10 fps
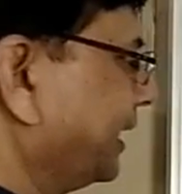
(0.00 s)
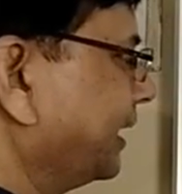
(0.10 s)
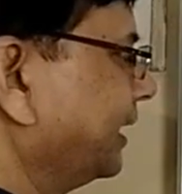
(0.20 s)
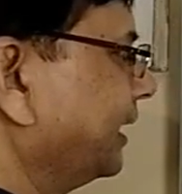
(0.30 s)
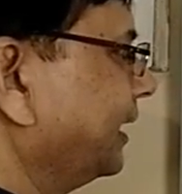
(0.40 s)

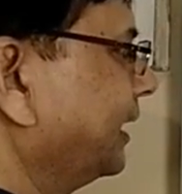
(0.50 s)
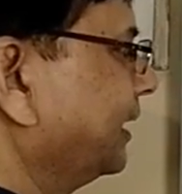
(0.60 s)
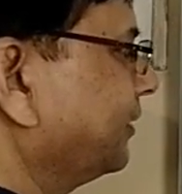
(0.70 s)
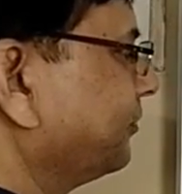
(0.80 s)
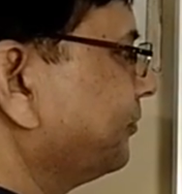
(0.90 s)
angle
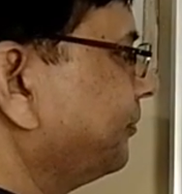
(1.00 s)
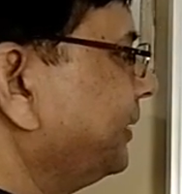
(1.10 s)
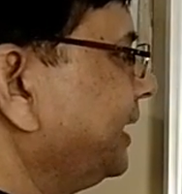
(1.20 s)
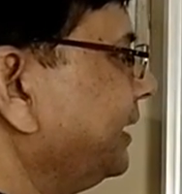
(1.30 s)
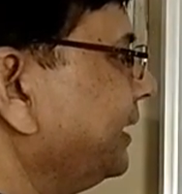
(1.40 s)

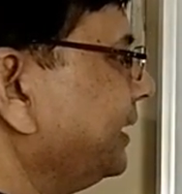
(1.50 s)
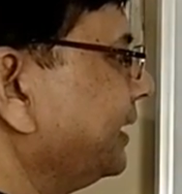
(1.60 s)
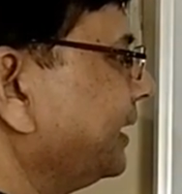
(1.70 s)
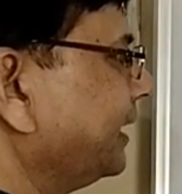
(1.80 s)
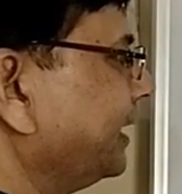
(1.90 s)

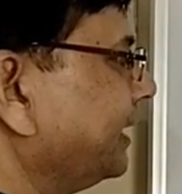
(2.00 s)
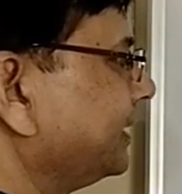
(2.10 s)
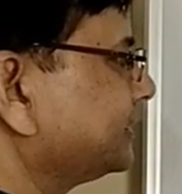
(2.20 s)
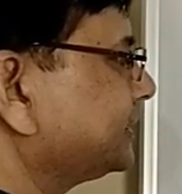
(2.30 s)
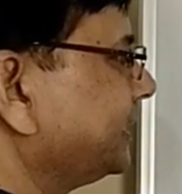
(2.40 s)

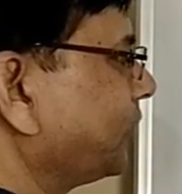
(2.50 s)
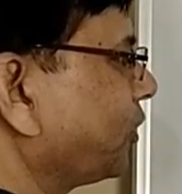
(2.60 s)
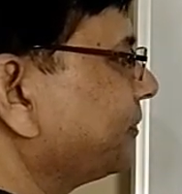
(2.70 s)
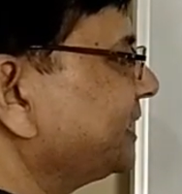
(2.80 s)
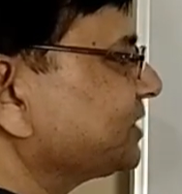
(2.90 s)
BAC
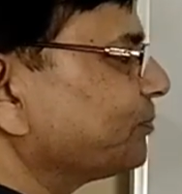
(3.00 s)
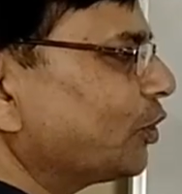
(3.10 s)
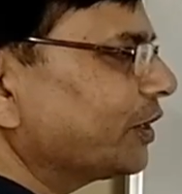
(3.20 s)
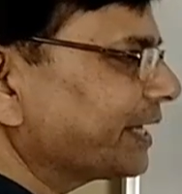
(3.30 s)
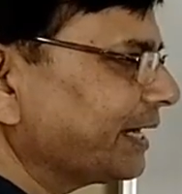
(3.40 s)
of the
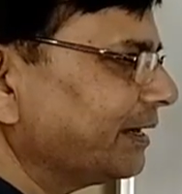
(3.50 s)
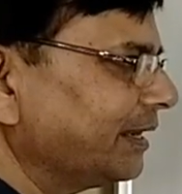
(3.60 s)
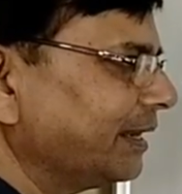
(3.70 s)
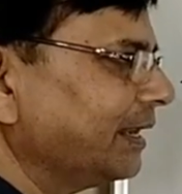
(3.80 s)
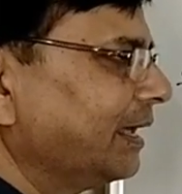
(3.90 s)
small
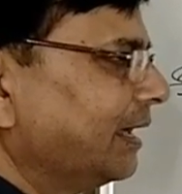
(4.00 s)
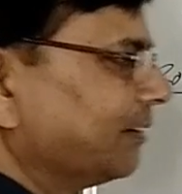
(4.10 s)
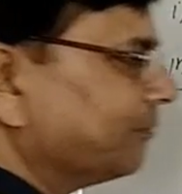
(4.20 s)
triangle.